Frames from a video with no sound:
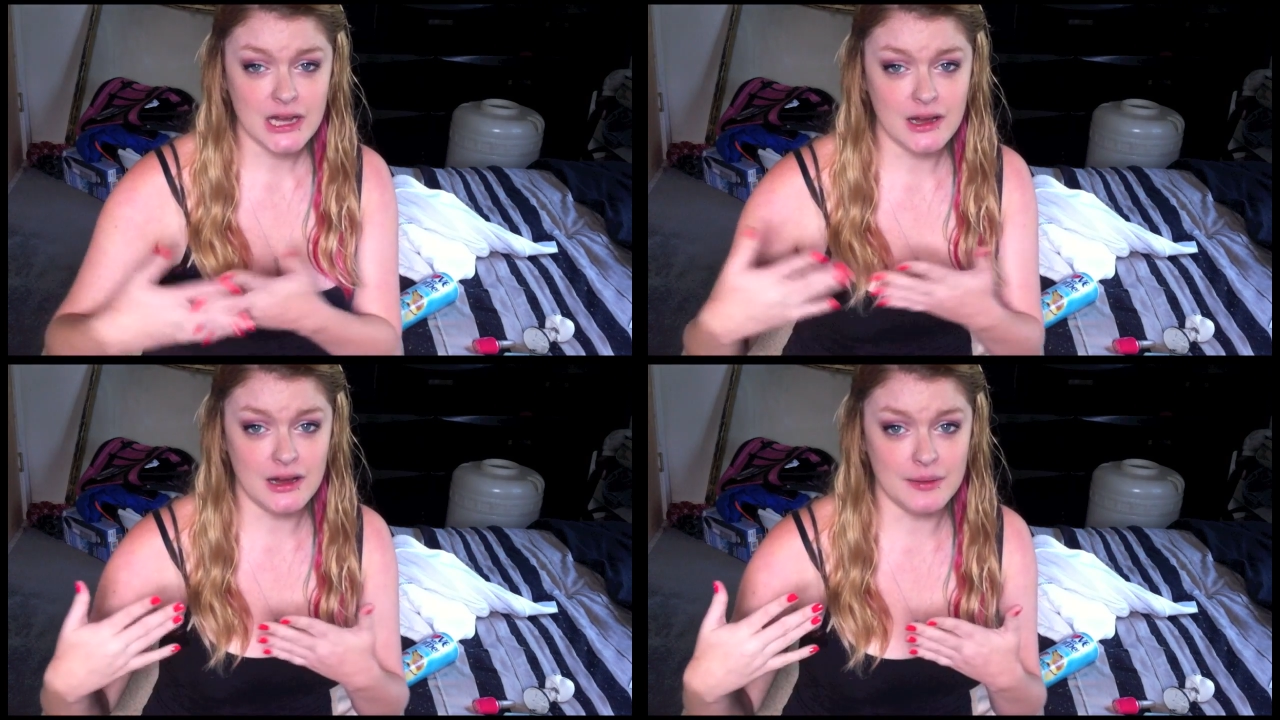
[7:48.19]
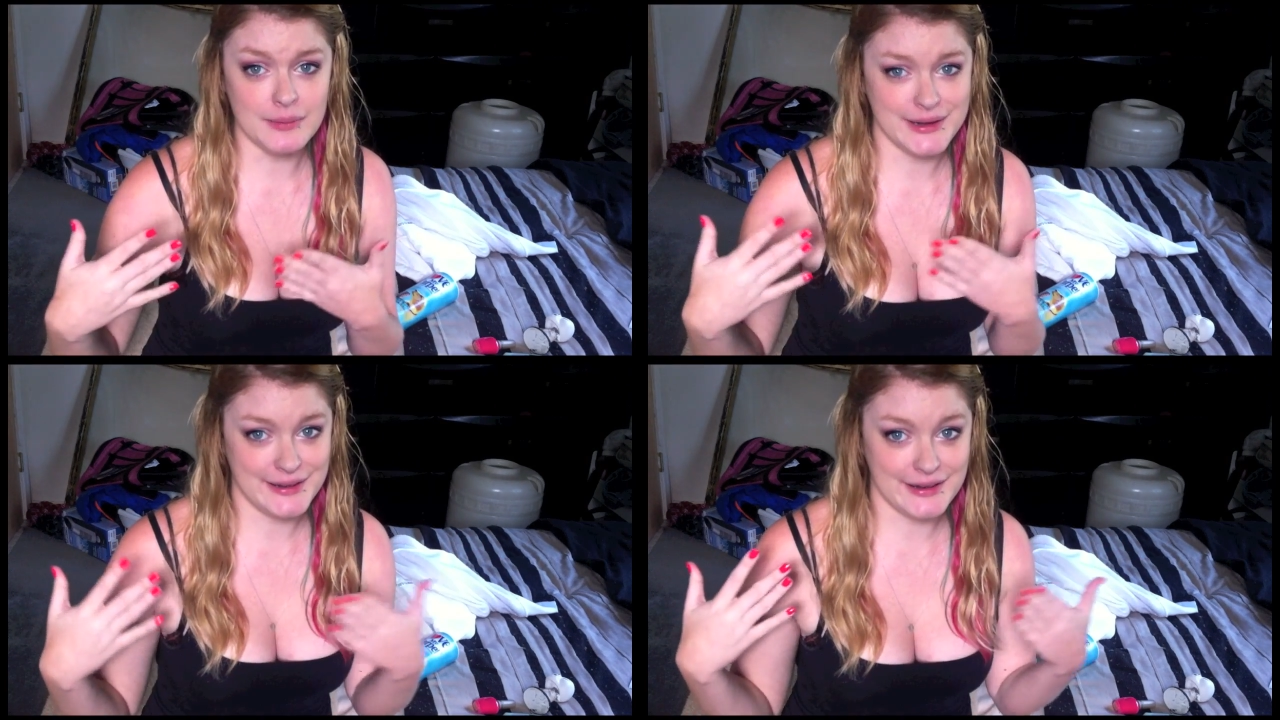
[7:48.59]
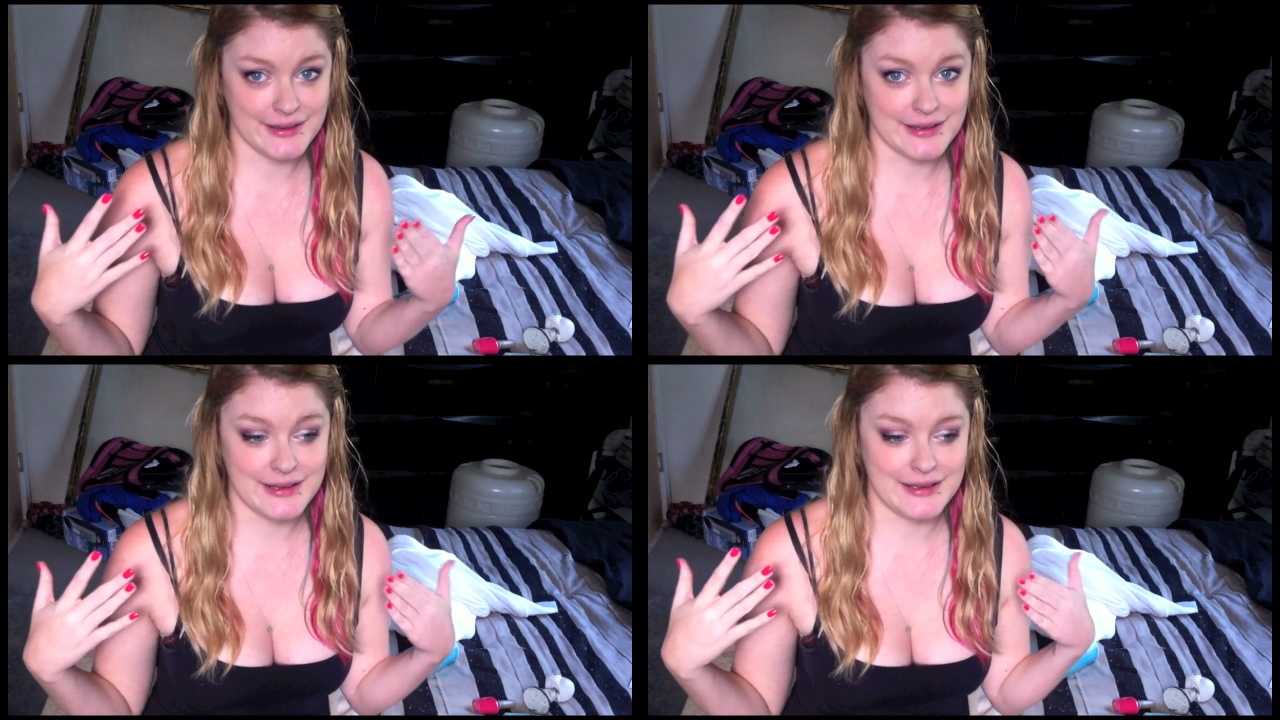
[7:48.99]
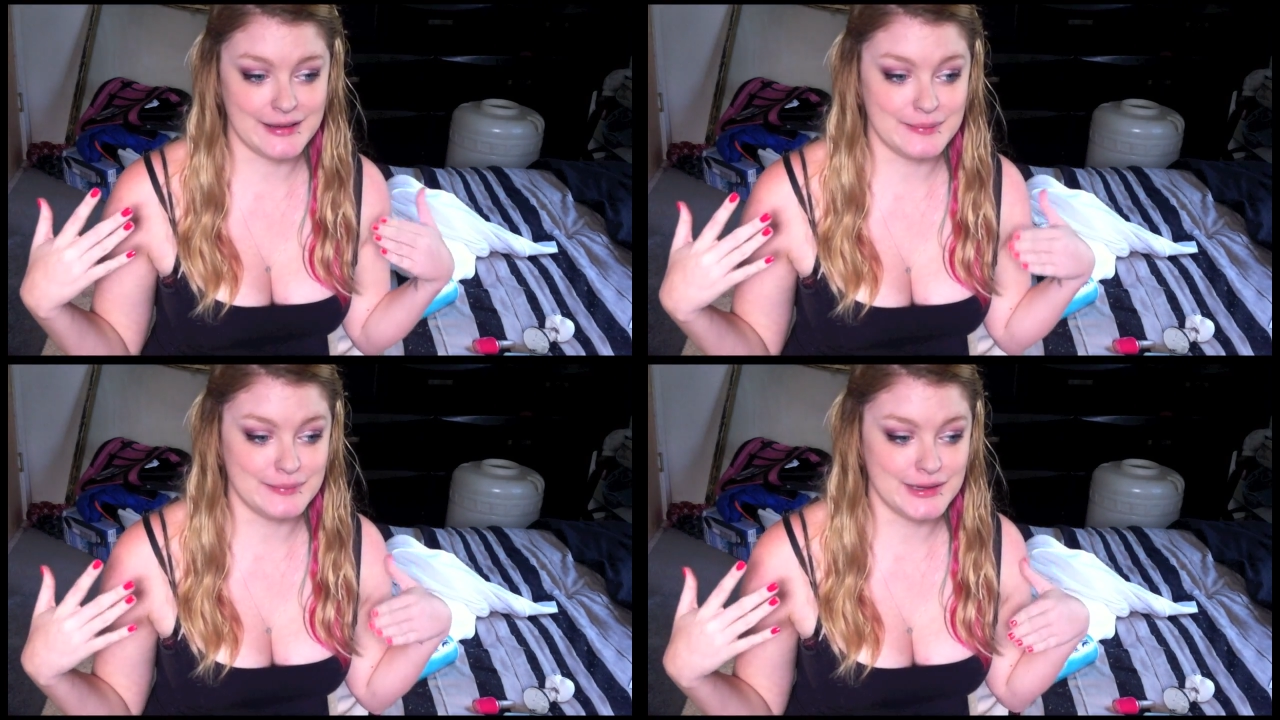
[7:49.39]
Um, I
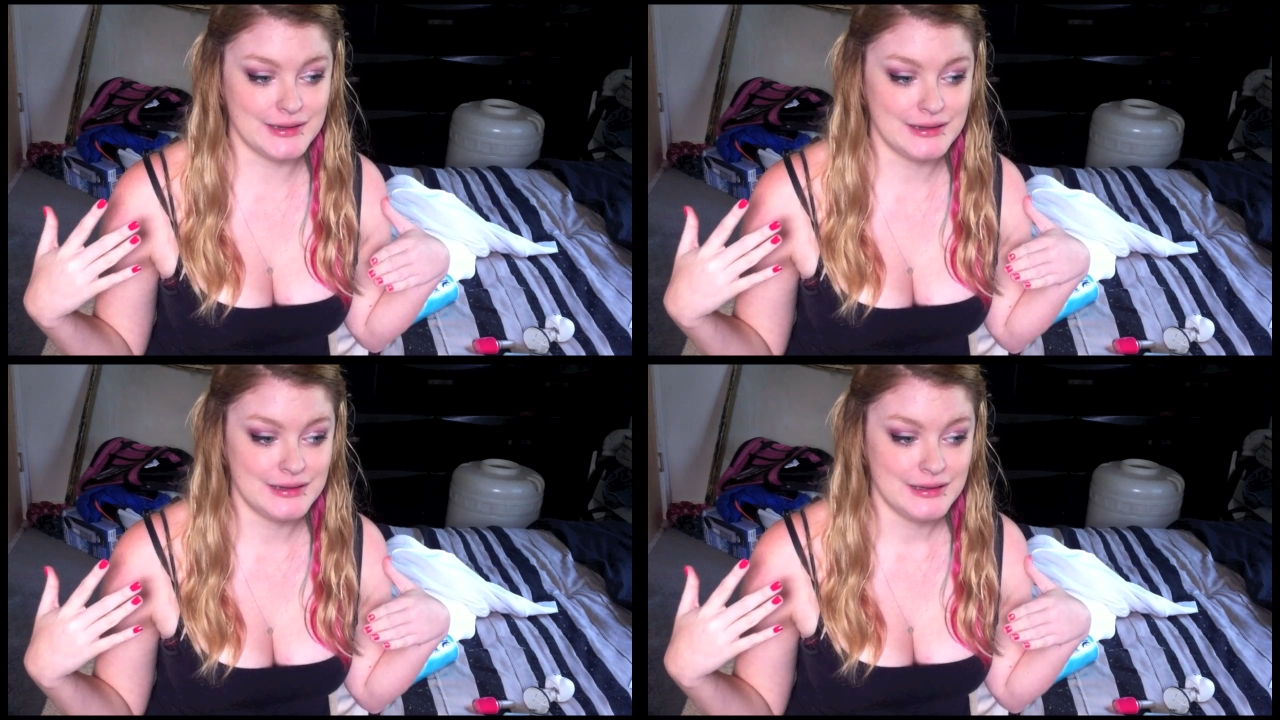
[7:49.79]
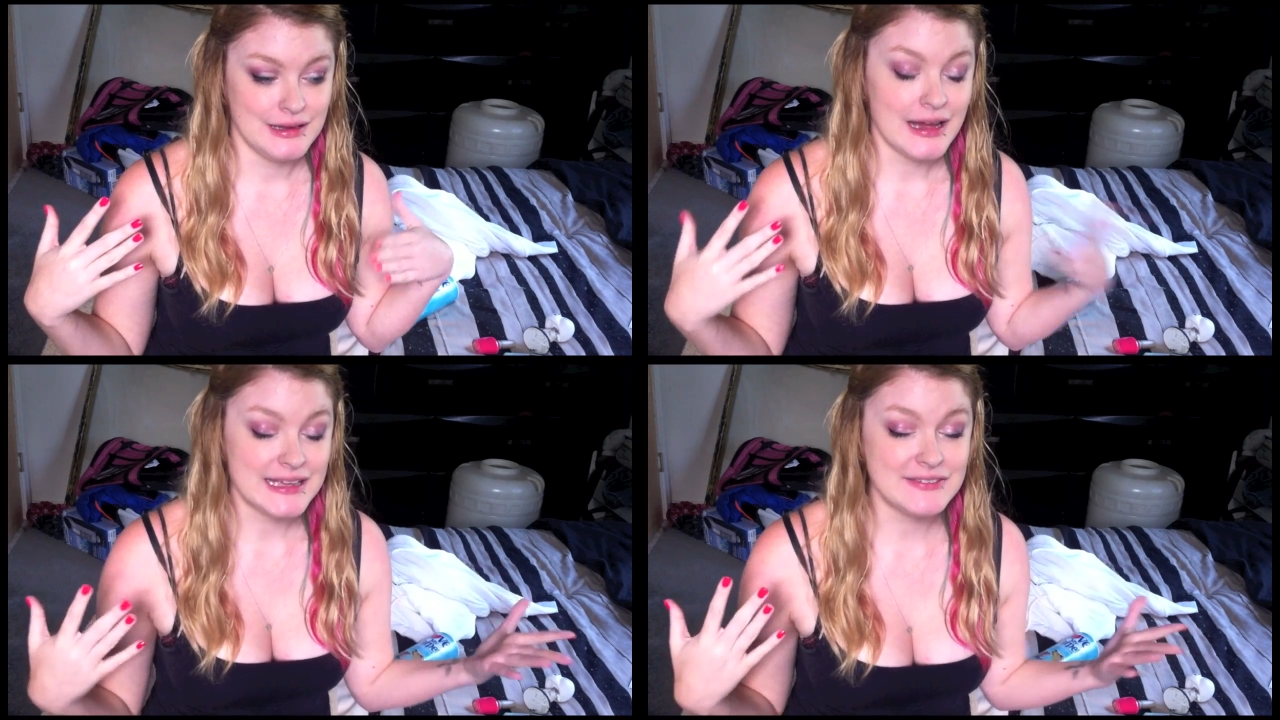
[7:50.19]
am, I